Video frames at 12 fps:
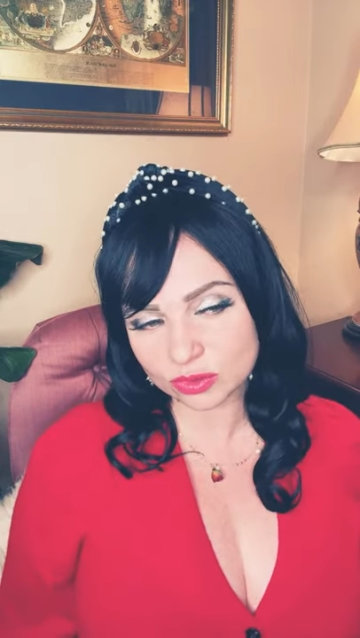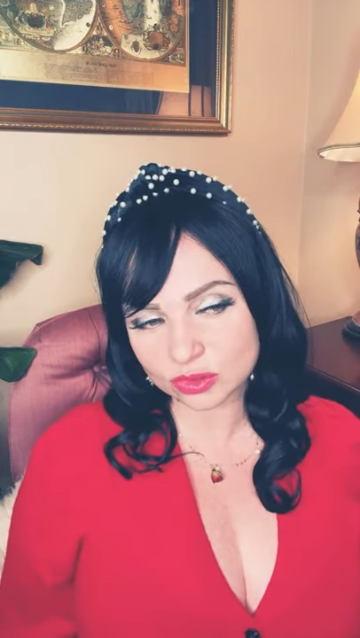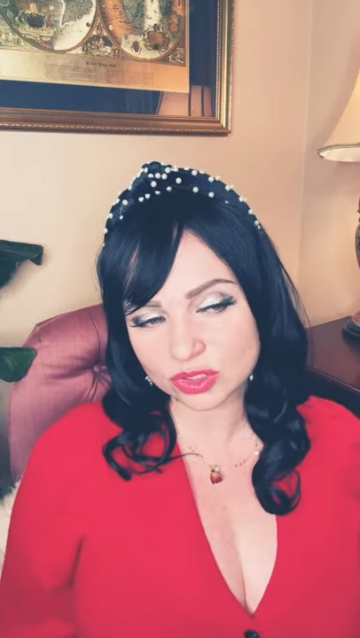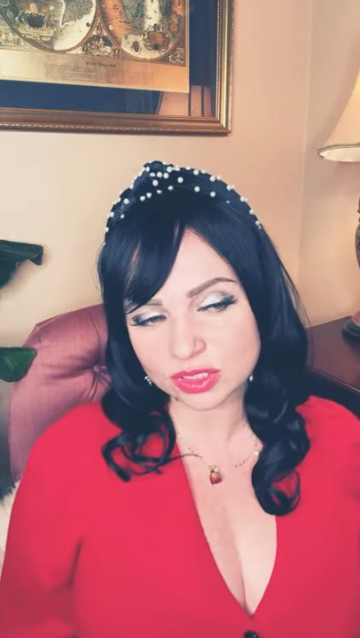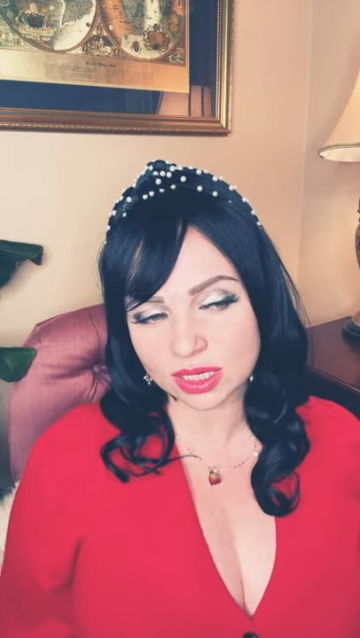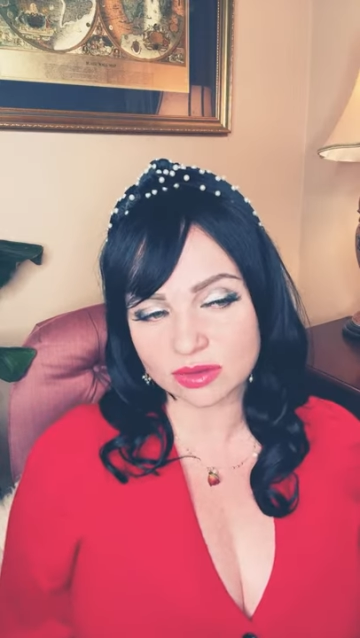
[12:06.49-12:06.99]

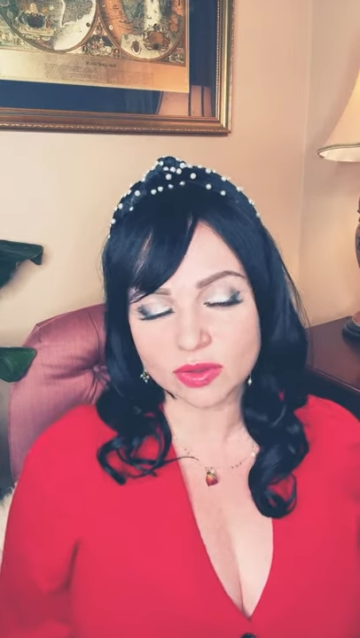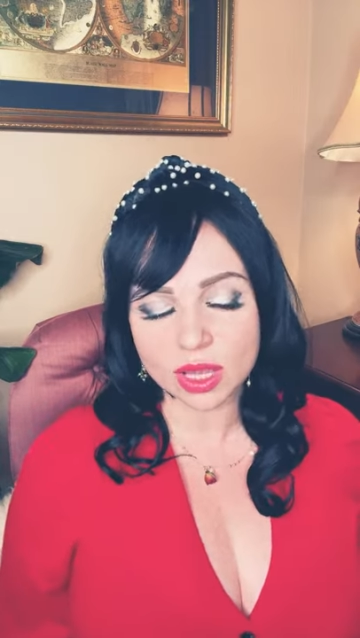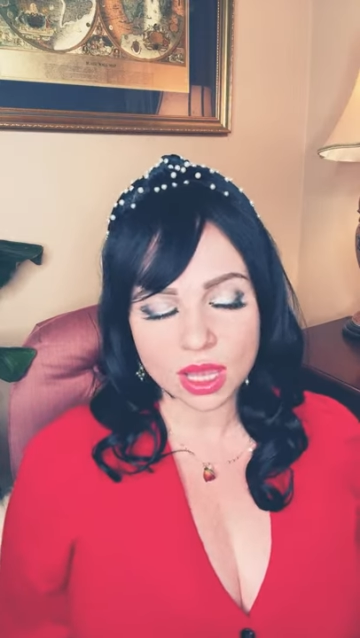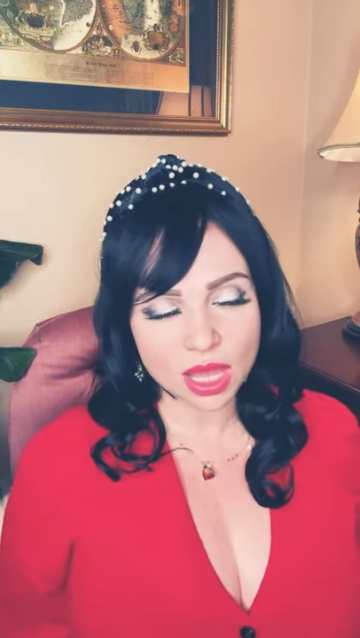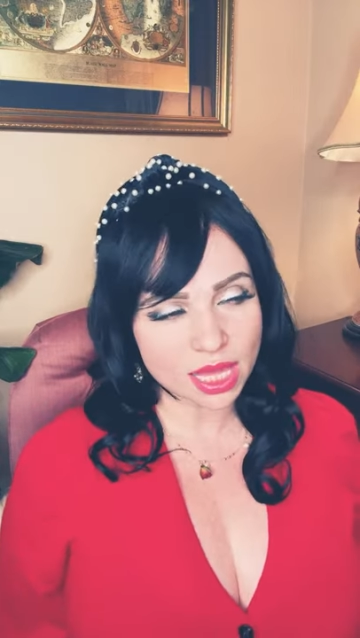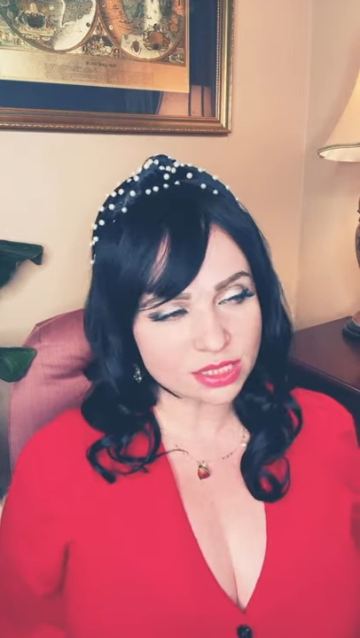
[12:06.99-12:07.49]
yourself
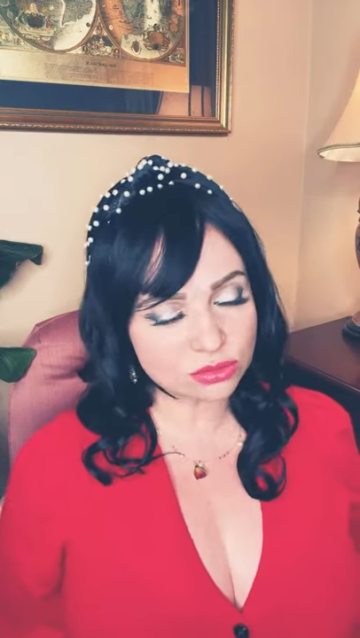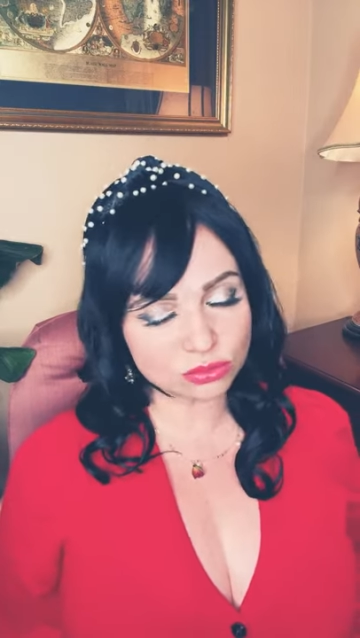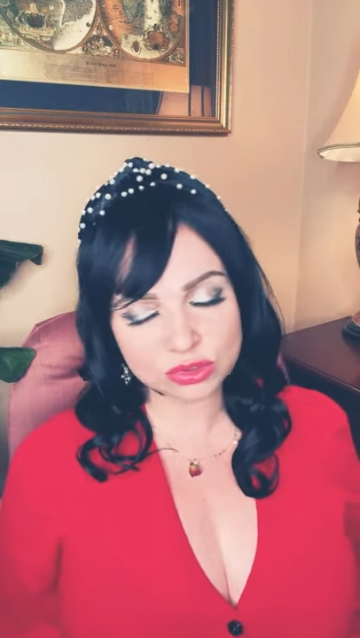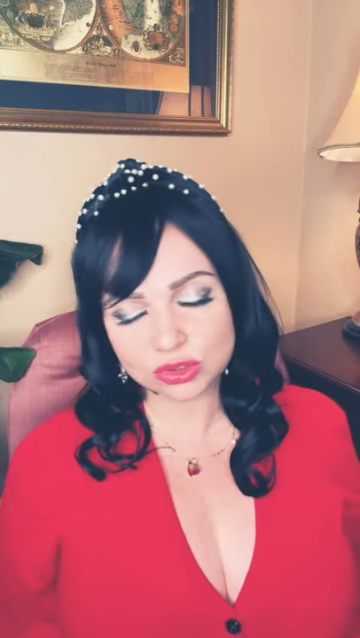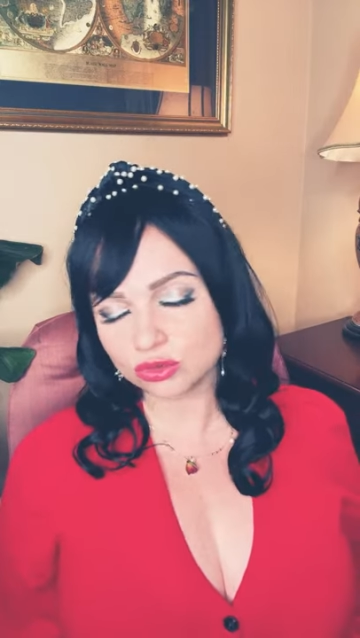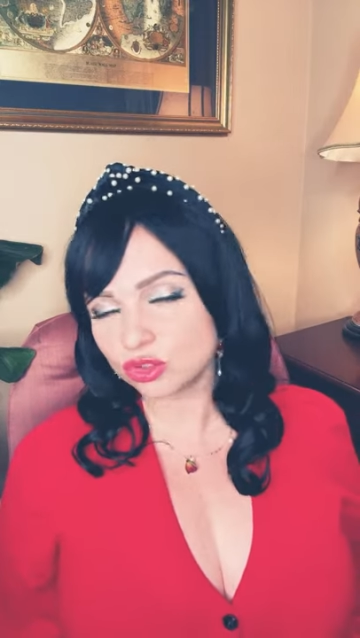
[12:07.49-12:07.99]
as soon
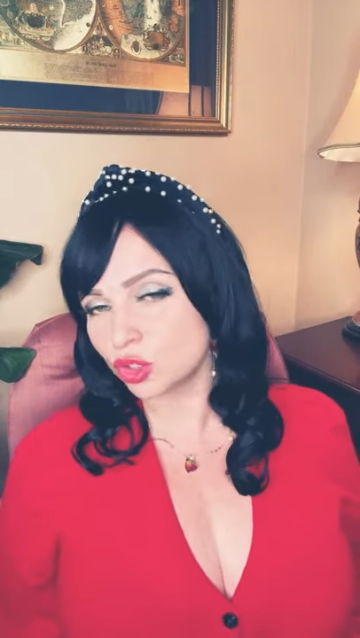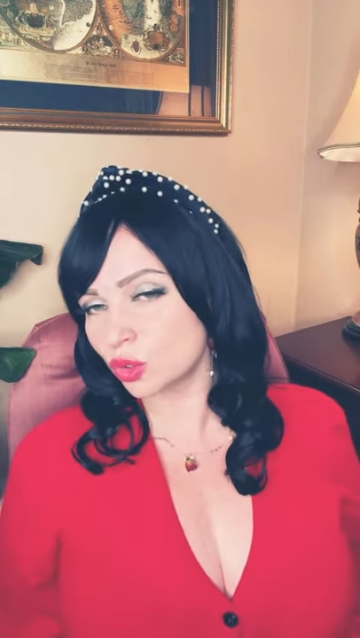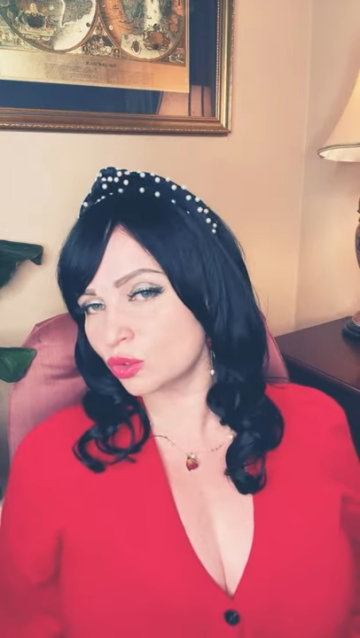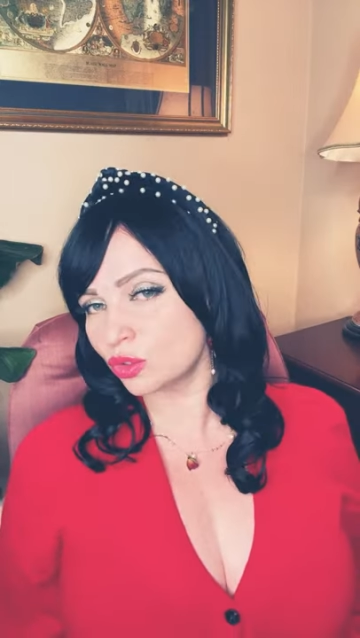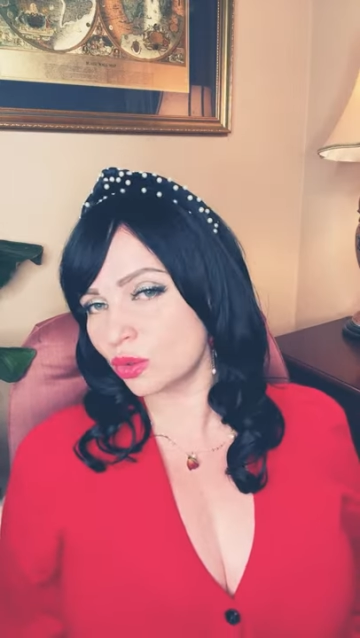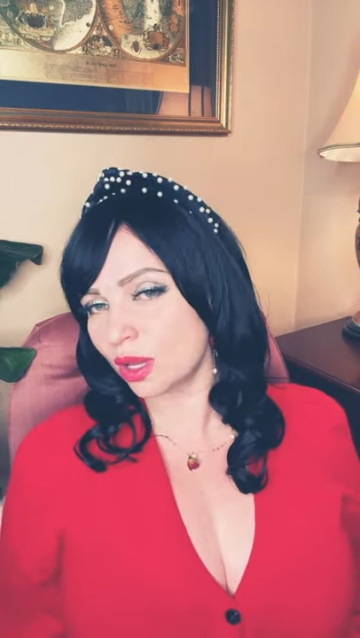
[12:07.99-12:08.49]
as you
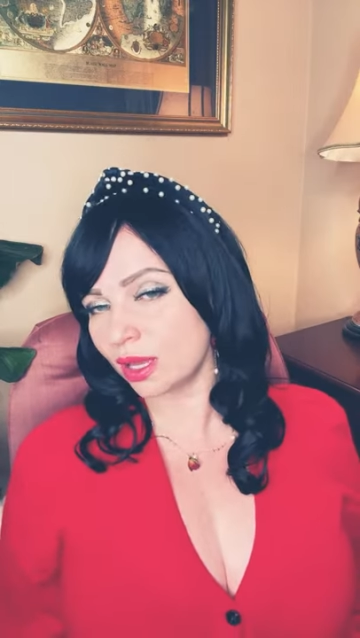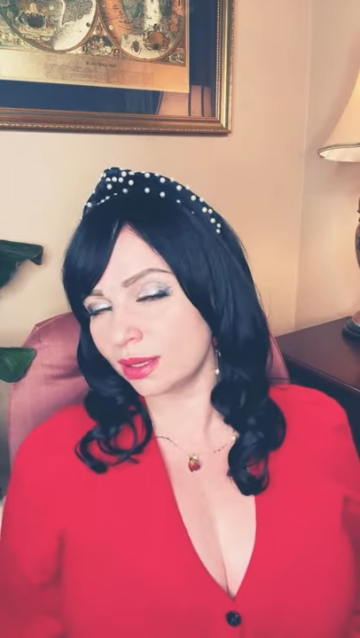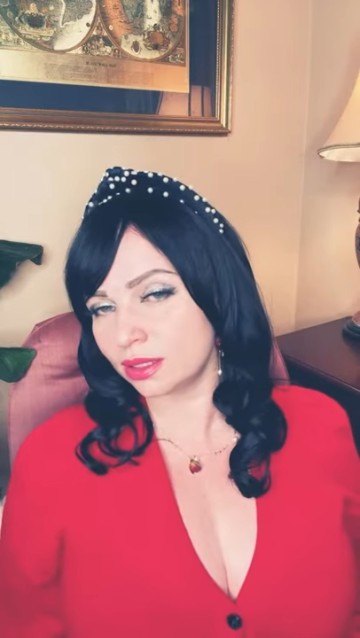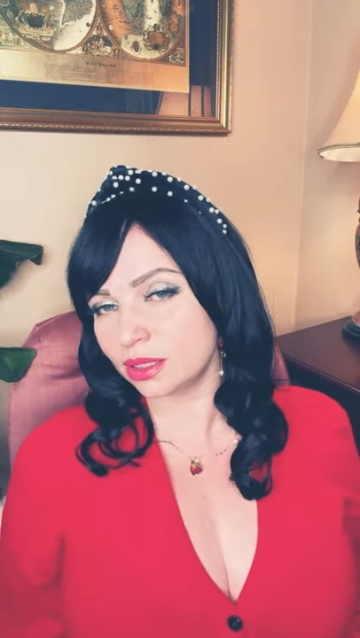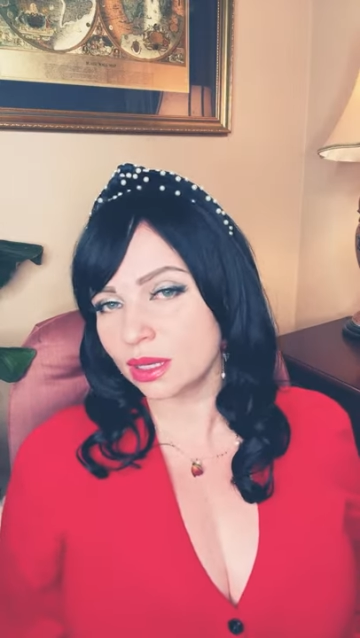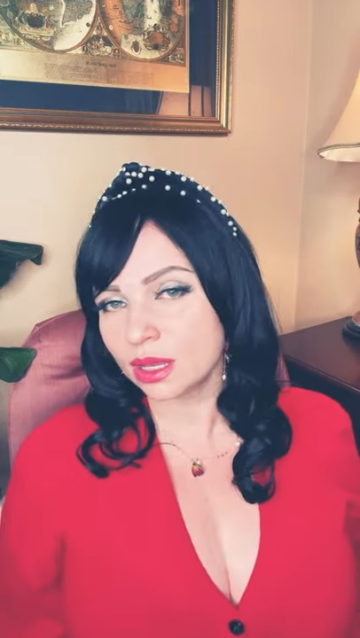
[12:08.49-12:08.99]
turn your
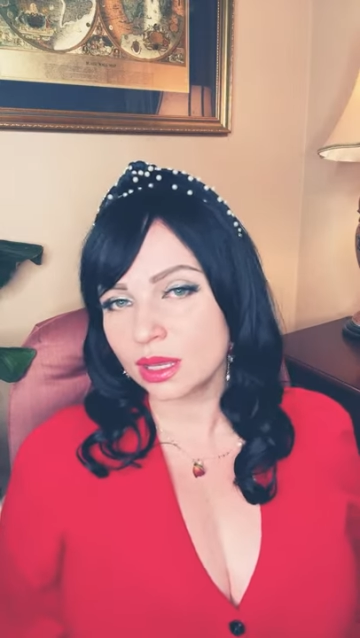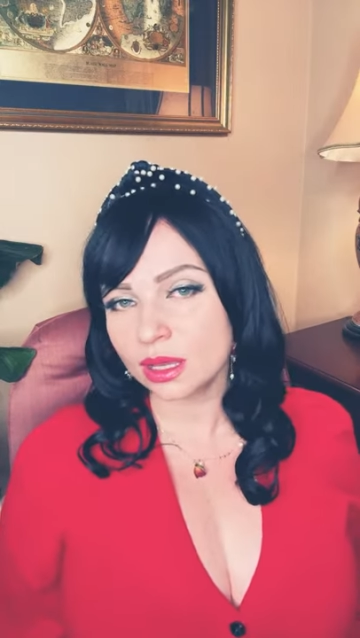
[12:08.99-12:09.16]
head